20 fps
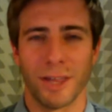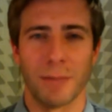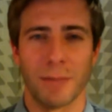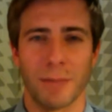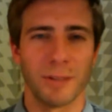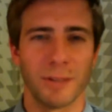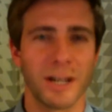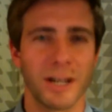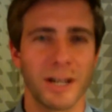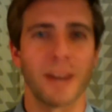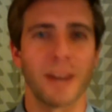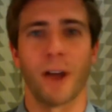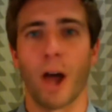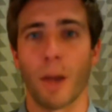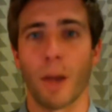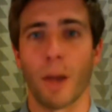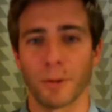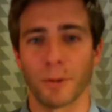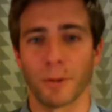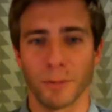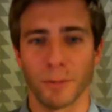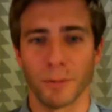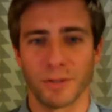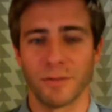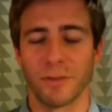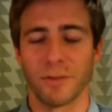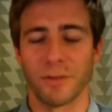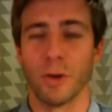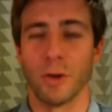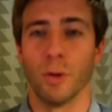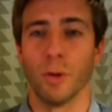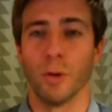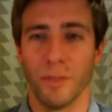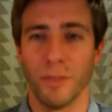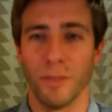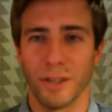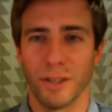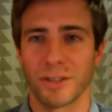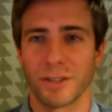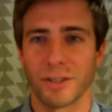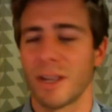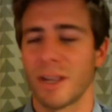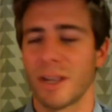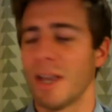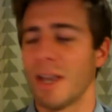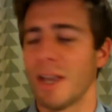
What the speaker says: That's kind of the optimist view of this.